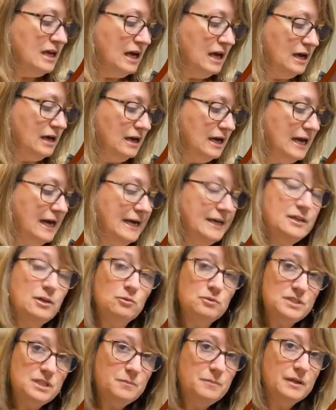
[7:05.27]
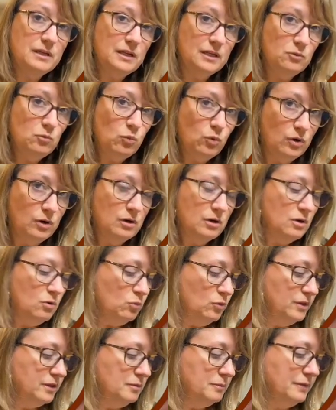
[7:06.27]
I don't typically work
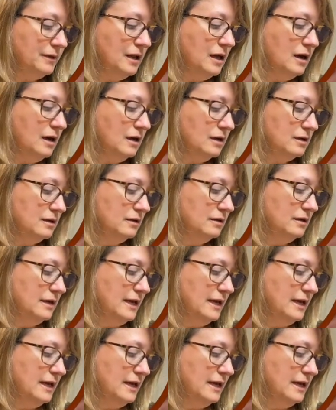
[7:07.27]
with a block,